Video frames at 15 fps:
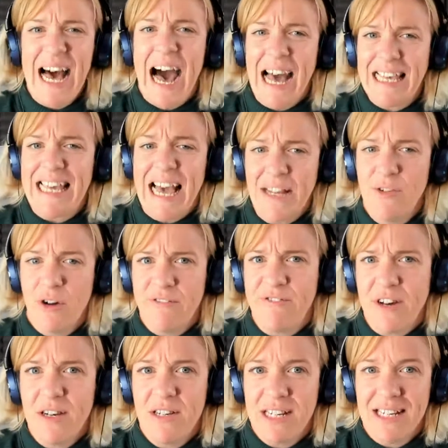I cannot
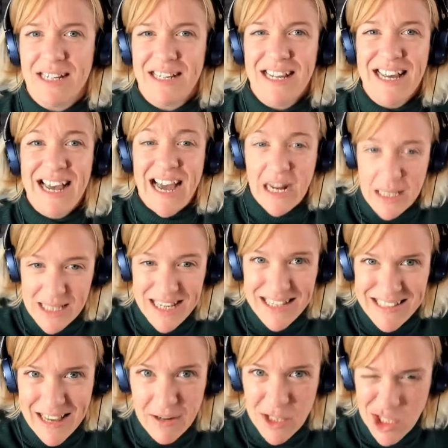find it. And it
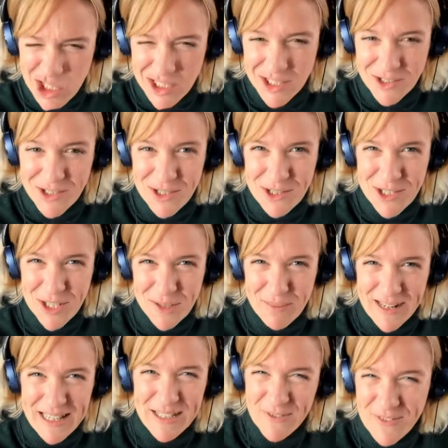turns out it's just on YouTube
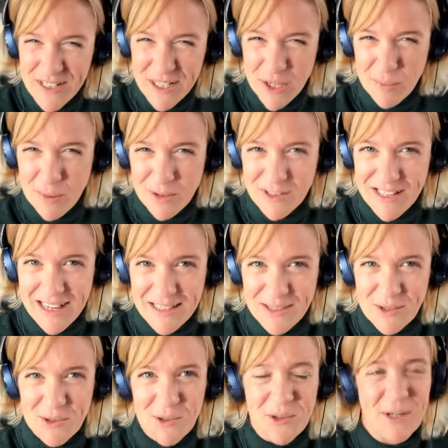and it's a video podcast
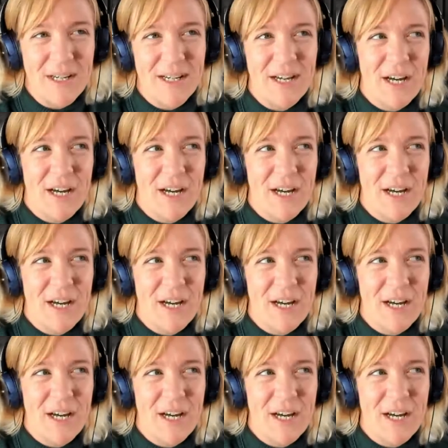or